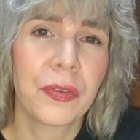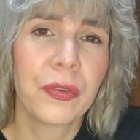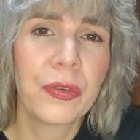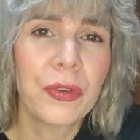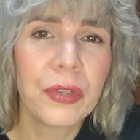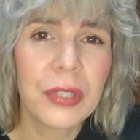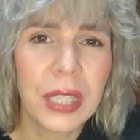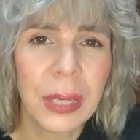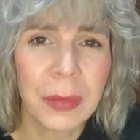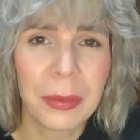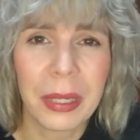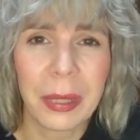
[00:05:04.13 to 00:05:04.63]

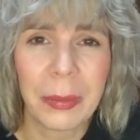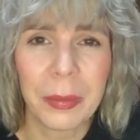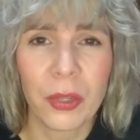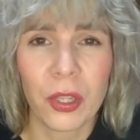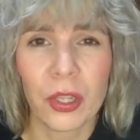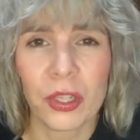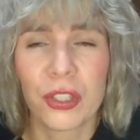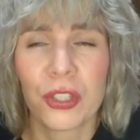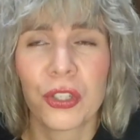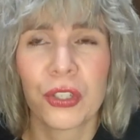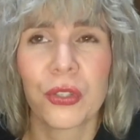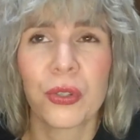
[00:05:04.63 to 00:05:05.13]
food. I mean, I'm
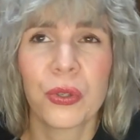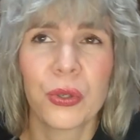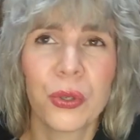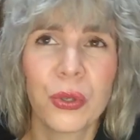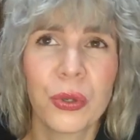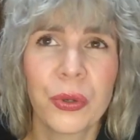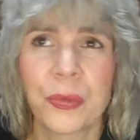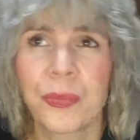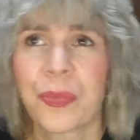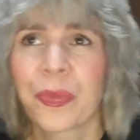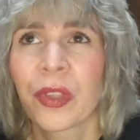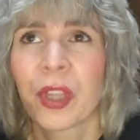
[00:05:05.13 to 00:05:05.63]
not
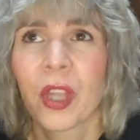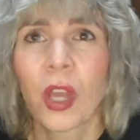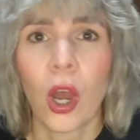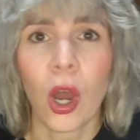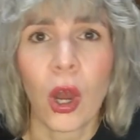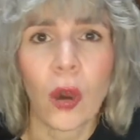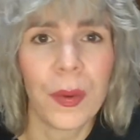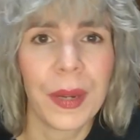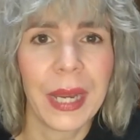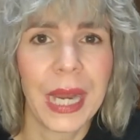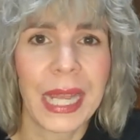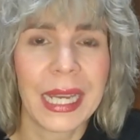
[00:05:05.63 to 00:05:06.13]
too
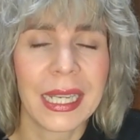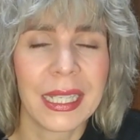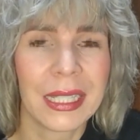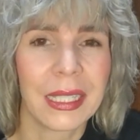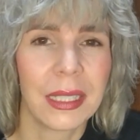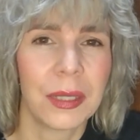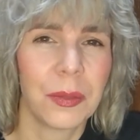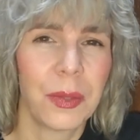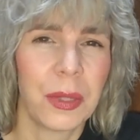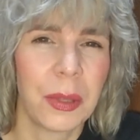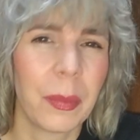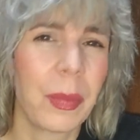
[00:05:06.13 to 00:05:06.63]

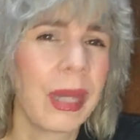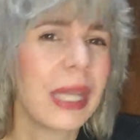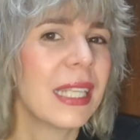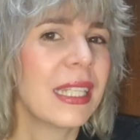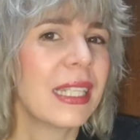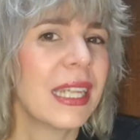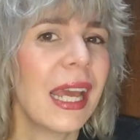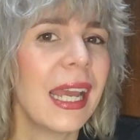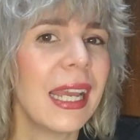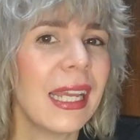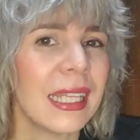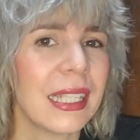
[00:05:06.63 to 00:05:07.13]
oriental with my
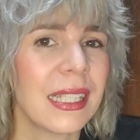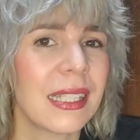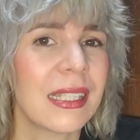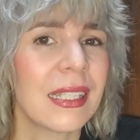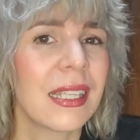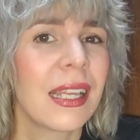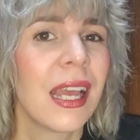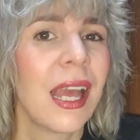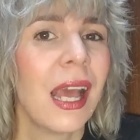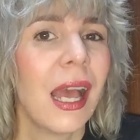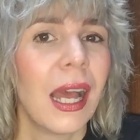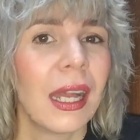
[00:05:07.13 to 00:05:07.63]

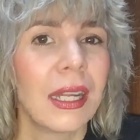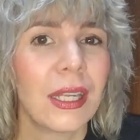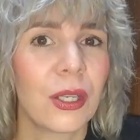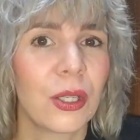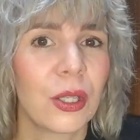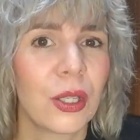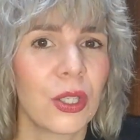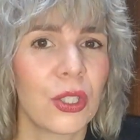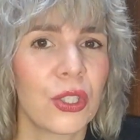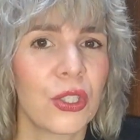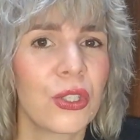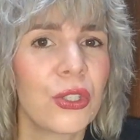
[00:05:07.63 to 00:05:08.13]
taste. I
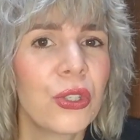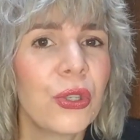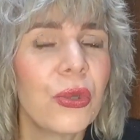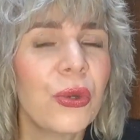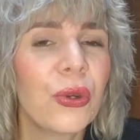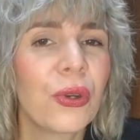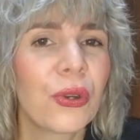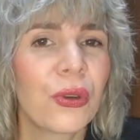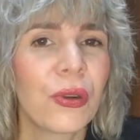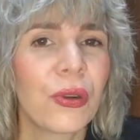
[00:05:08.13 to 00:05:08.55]
don't go too